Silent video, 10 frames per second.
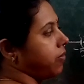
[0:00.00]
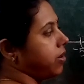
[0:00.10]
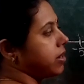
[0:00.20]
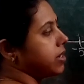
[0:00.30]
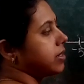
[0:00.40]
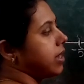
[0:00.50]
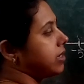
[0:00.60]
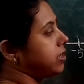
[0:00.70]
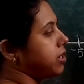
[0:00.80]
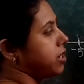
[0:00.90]
Where is
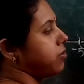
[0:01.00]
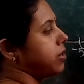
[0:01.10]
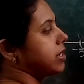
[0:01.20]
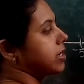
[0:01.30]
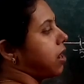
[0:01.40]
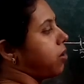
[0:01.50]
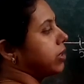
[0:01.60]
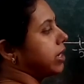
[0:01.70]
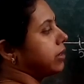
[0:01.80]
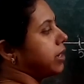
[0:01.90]
that 3 units?
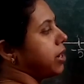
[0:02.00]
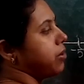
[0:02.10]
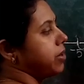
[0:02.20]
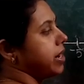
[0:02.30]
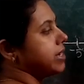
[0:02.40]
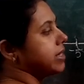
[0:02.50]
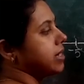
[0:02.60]
Count the 3 units.